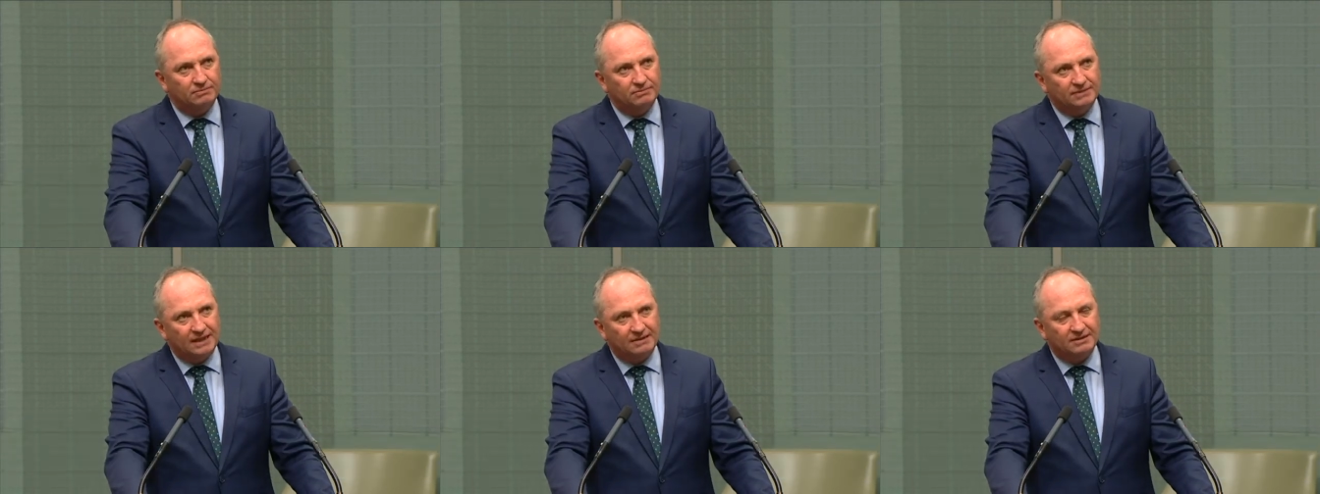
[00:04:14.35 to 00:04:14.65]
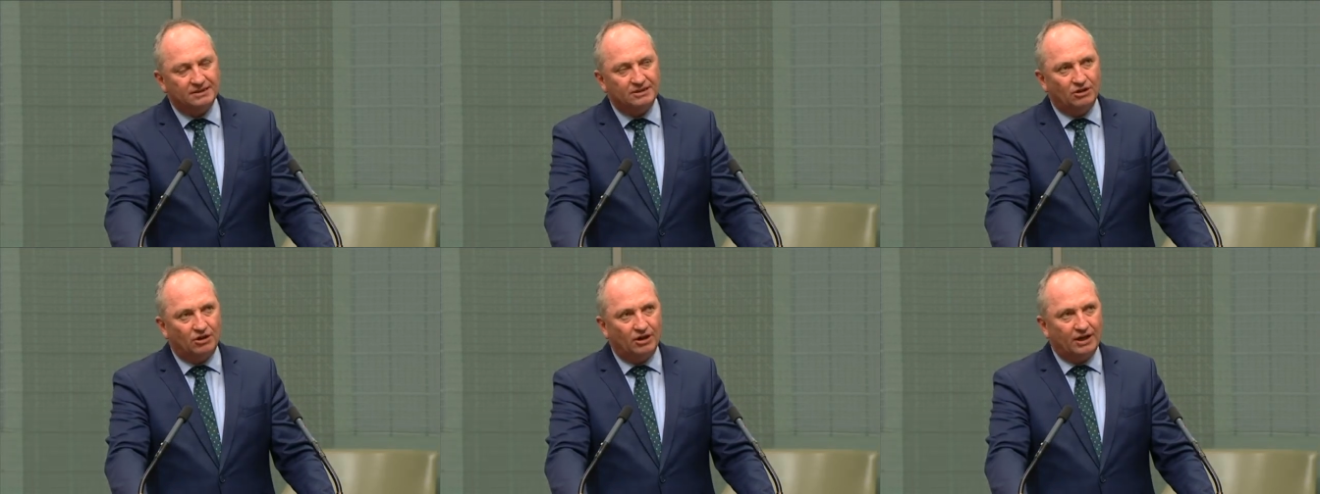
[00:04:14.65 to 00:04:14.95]

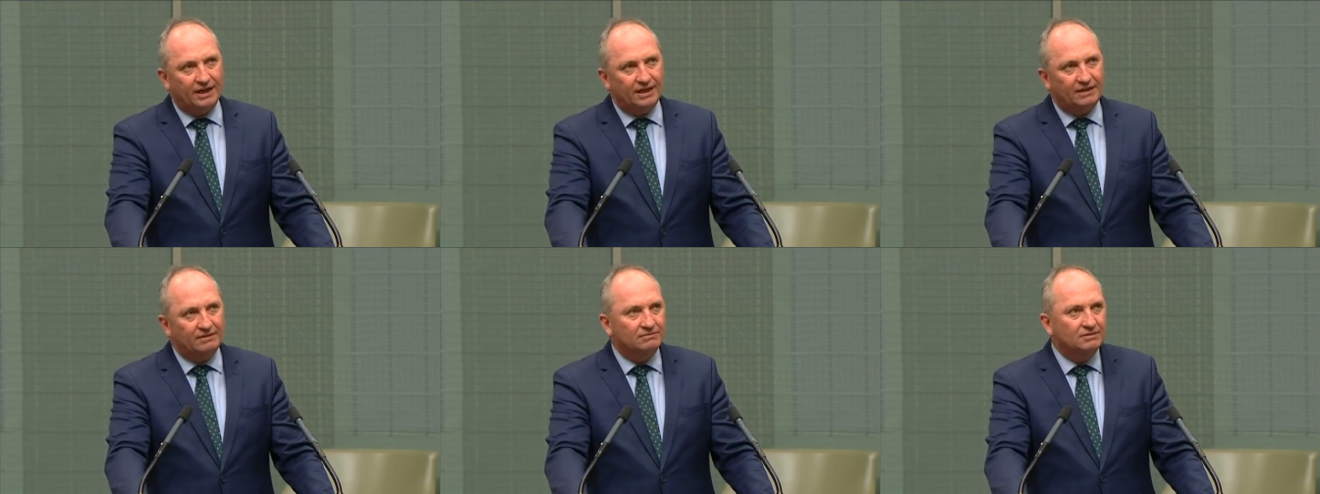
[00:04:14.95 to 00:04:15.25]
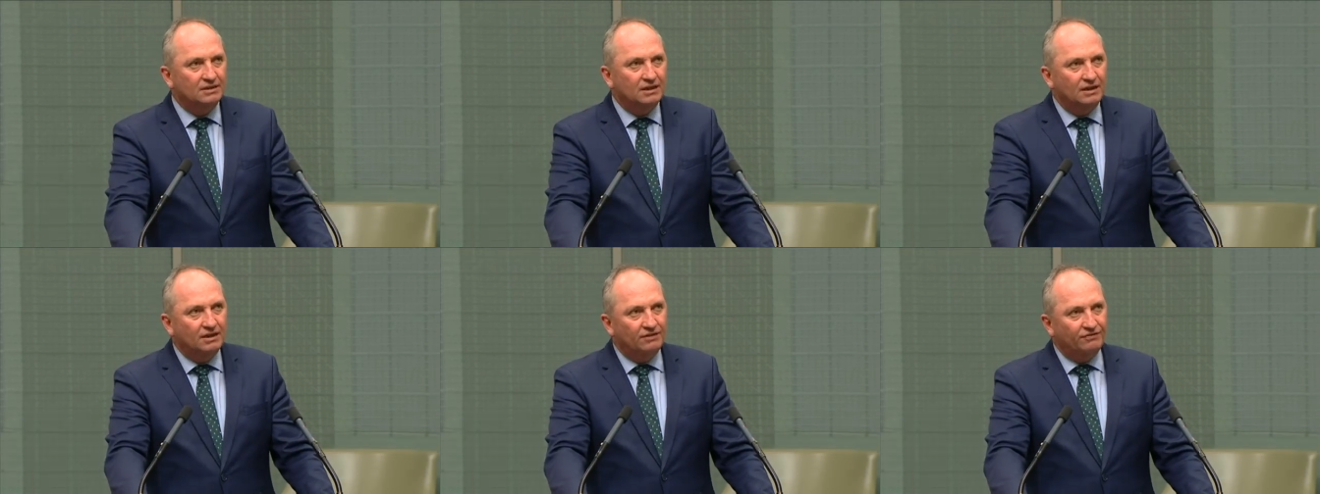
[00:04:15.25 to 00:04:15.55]
That's
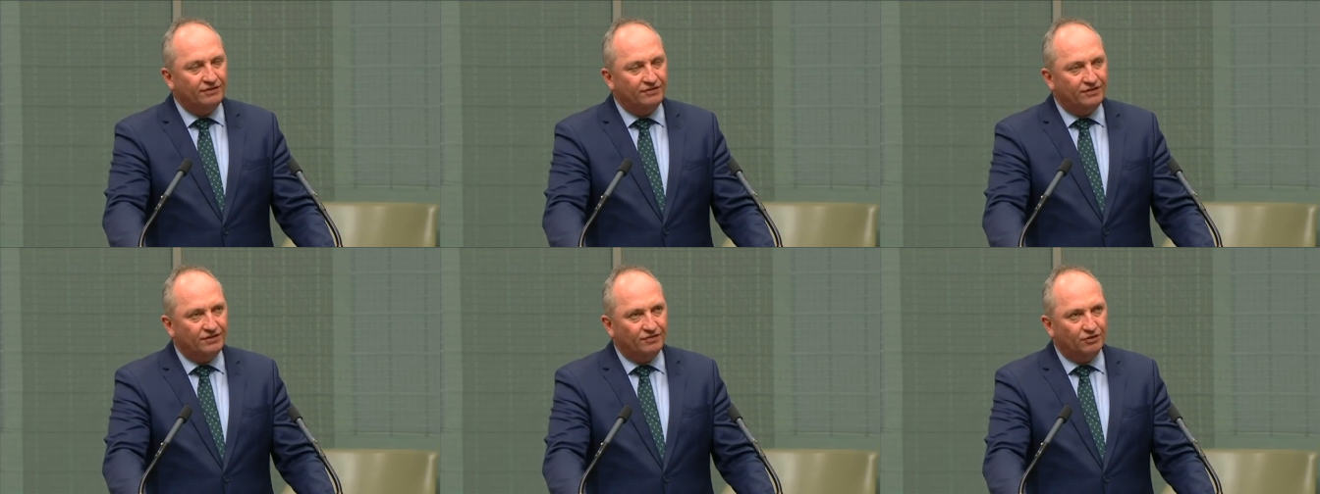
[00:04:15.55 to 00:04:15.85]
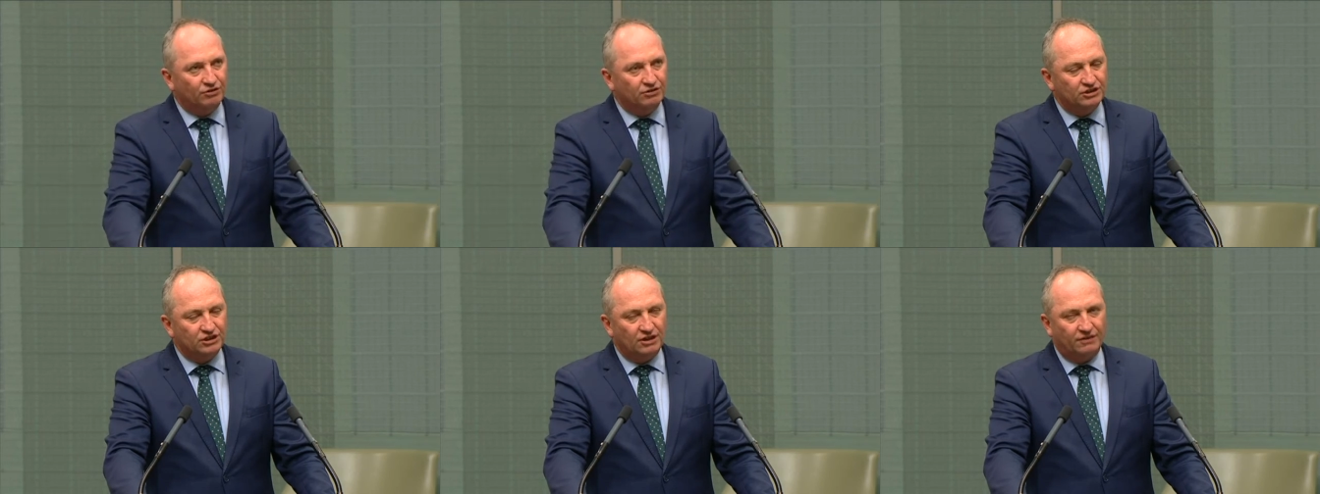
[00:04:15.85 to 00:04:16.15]

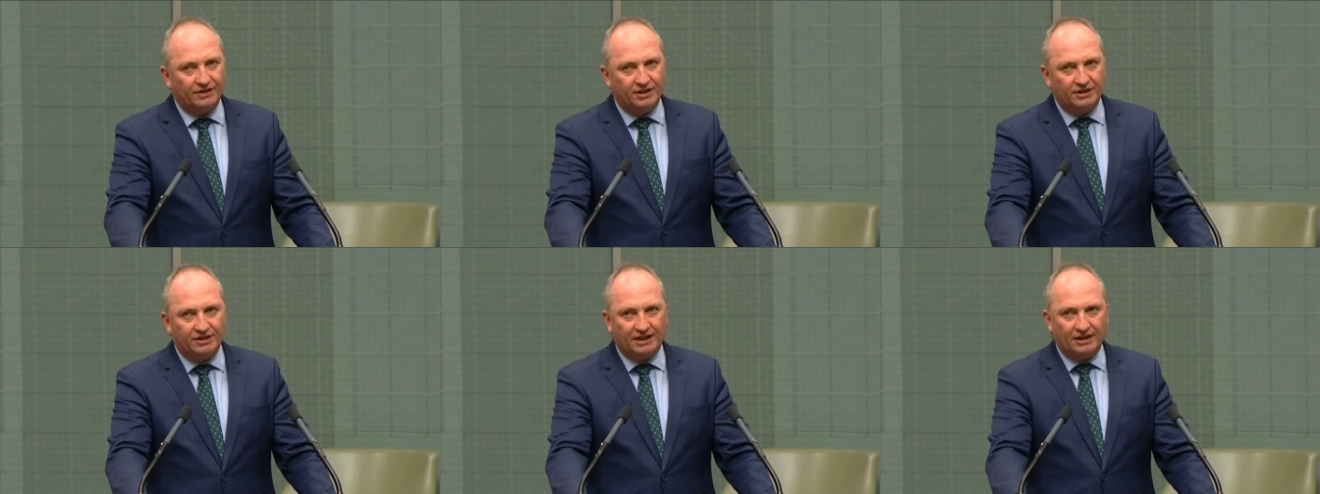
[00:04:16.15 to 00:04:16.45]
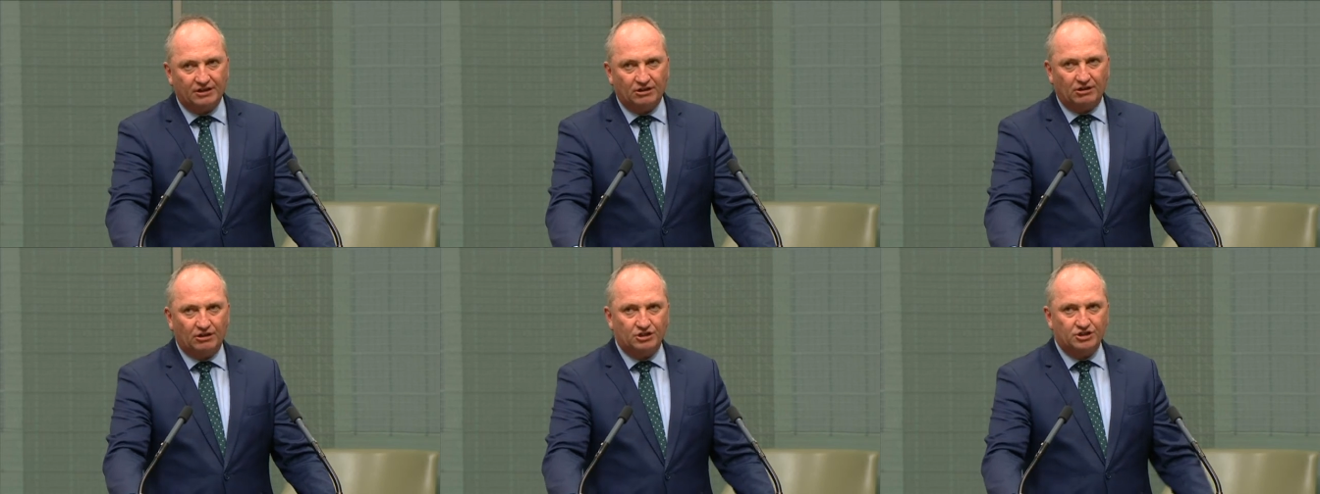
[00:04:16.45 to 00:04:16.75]
1954 Soviet
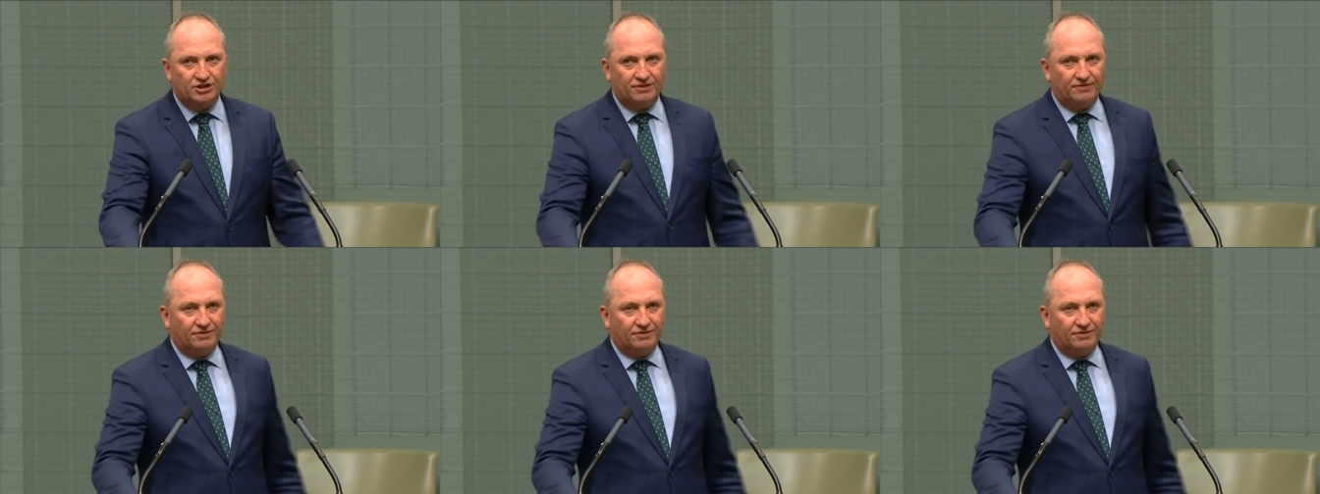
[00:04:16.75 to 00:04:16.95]
technology.